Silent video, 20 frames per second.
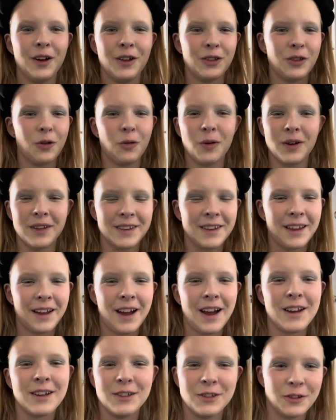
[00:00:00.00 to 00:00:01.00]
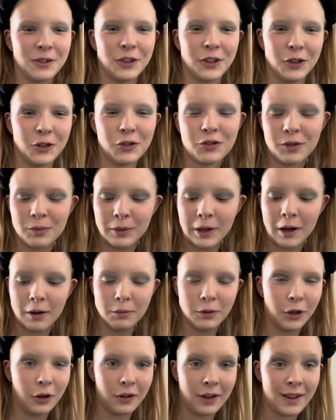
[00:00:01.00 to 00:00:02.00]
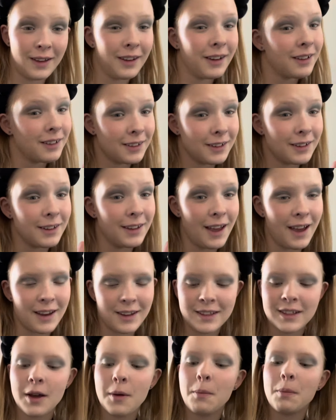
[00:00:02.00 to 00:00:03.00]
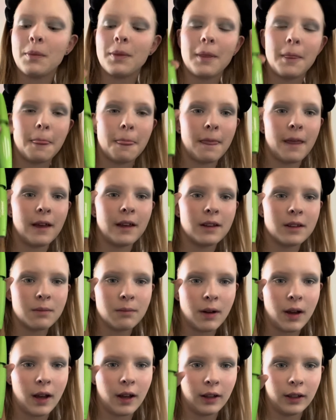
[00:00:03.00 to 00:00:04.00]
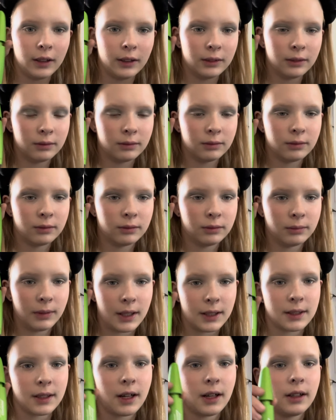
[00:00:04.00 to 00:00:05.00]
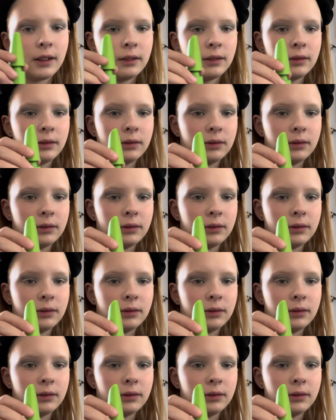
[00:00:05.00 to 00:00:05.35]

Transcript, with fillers: The one thing I don't use from Mirror Beauty yet is my mascara.